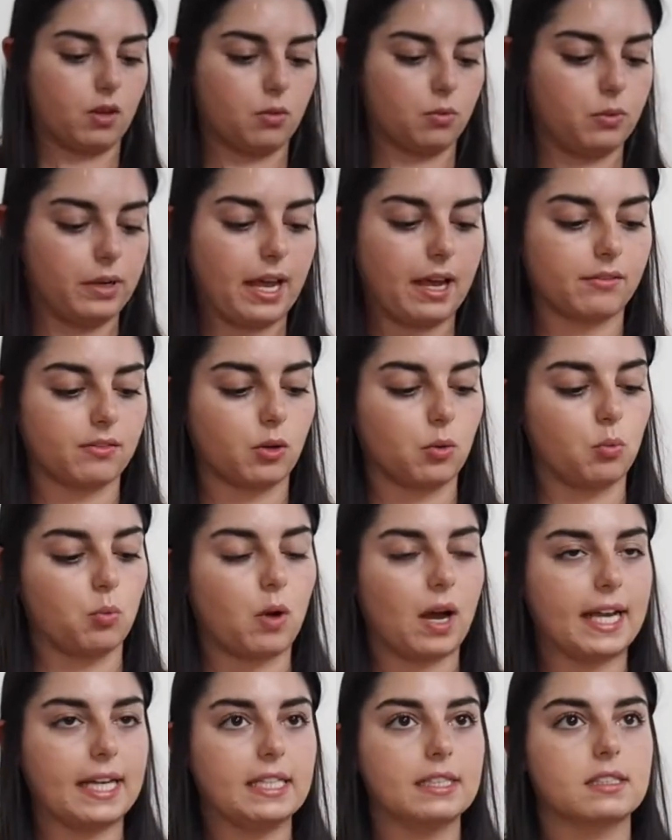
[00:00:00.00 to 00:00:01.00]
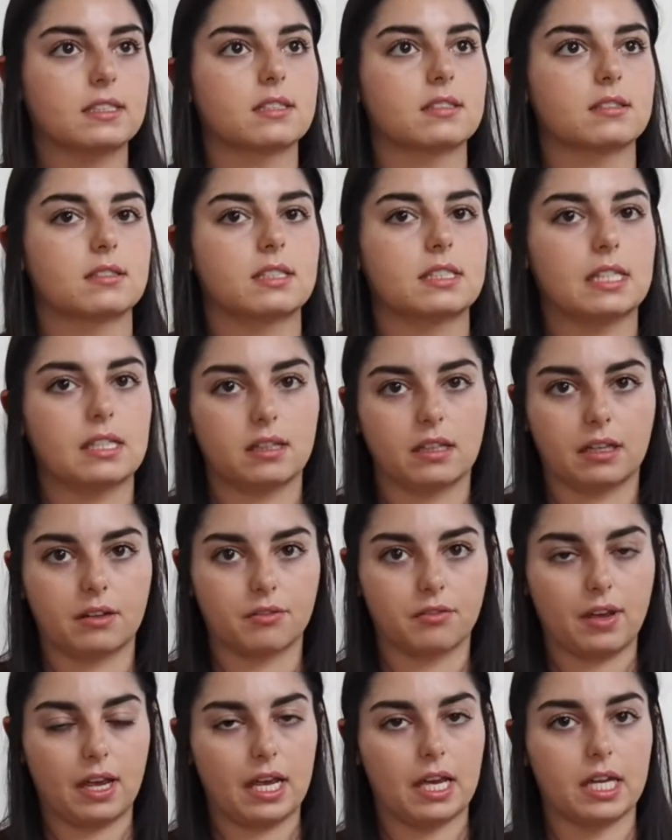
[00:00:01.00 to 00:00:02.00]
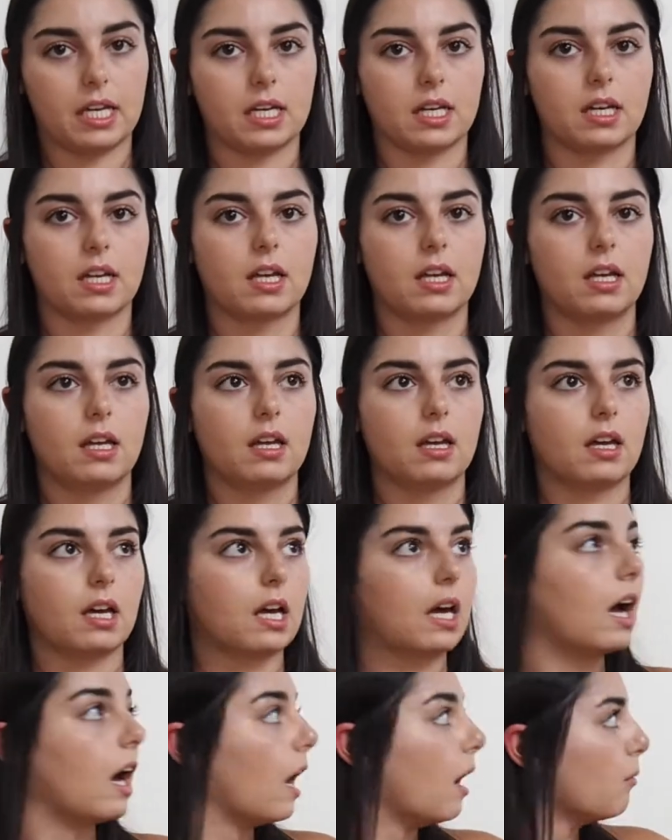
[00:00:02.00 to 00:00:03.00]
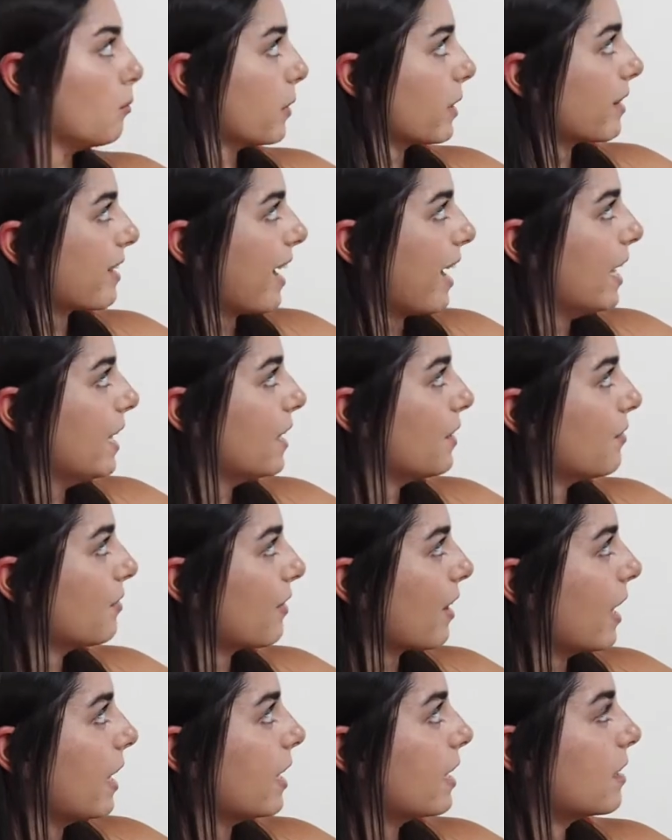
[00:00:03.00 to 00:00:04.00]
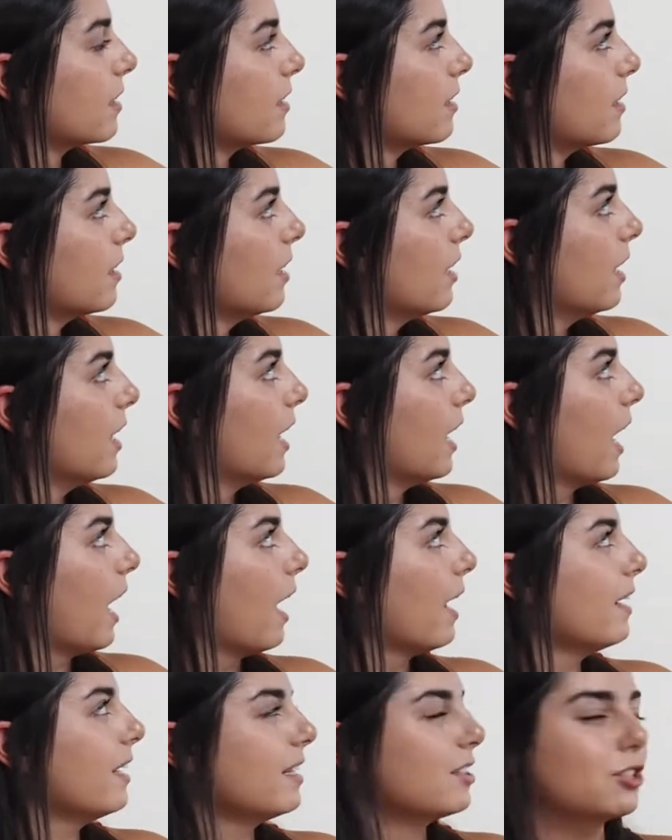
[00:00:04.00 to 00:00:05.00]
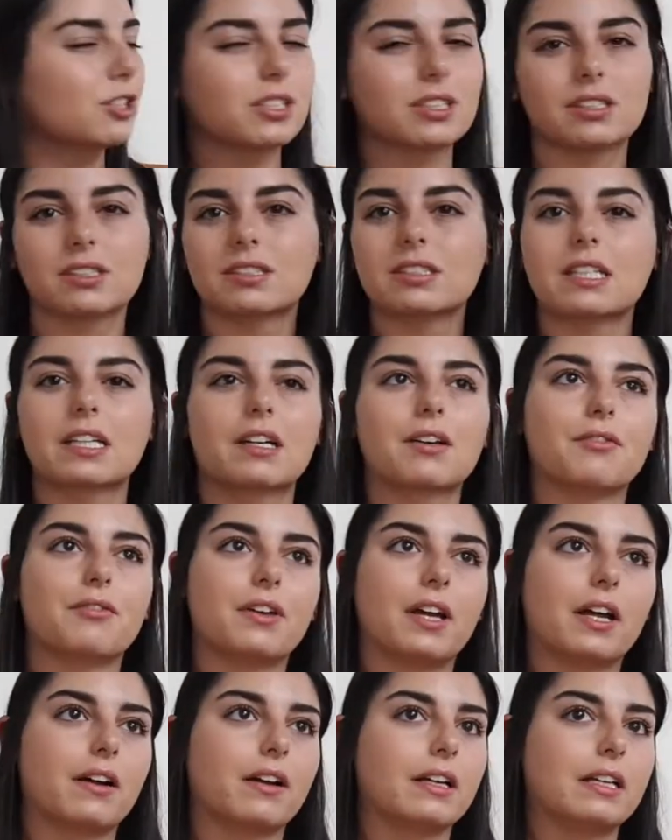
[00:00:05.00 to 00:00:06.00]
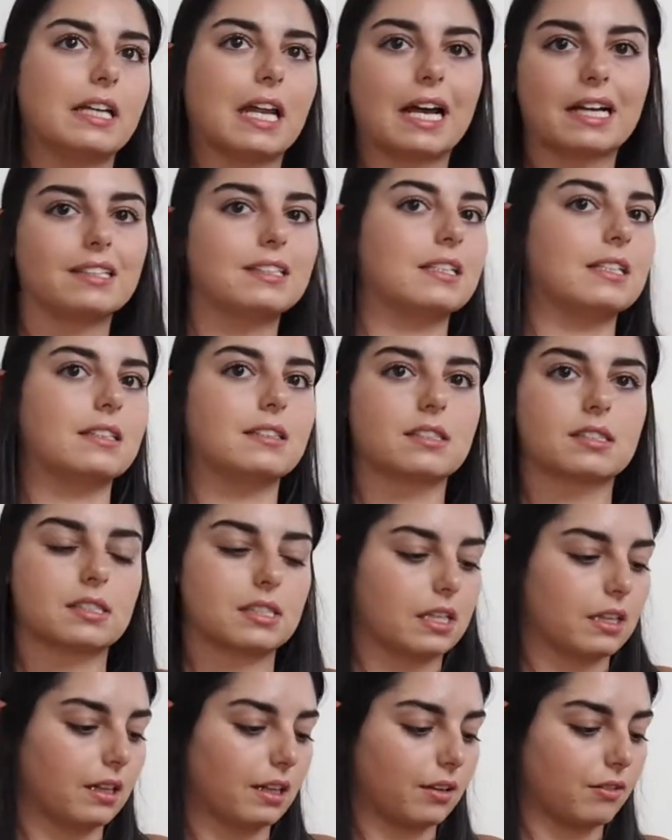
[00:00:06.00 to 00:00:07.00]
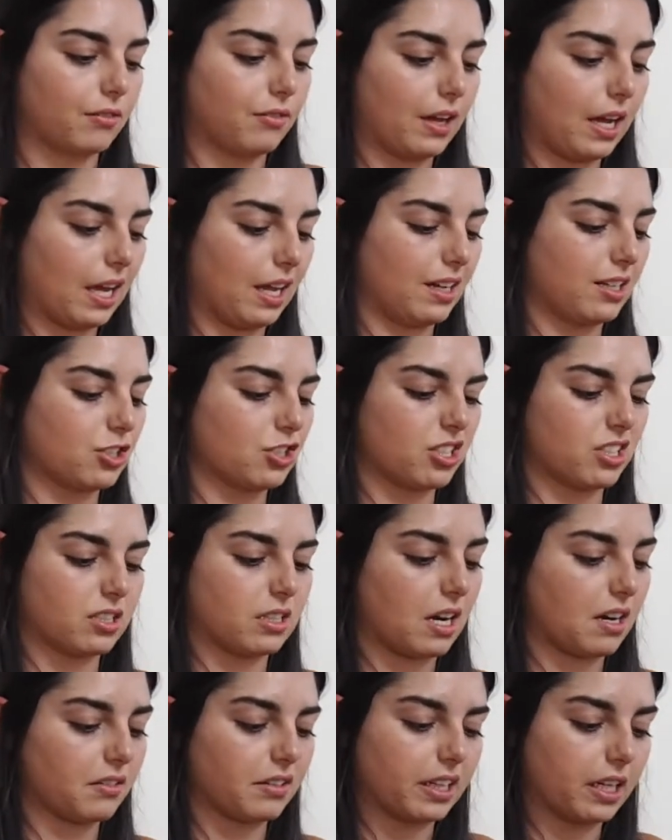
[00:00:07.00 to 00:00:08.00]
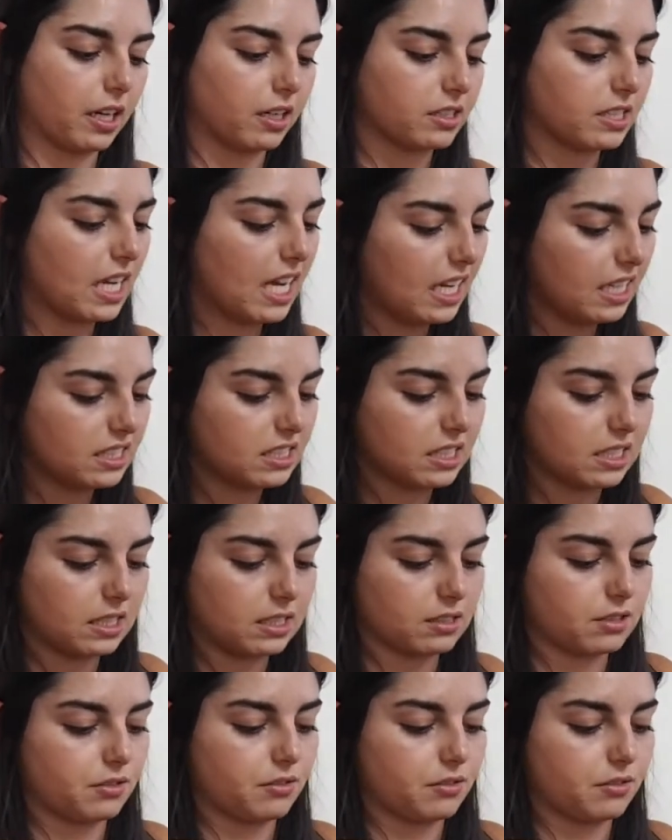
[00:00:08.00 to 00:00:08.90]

have a white ceiling fan with kind of like, it just looks like a very 90s ceiling fan. It's just not really our taste, and it doesn't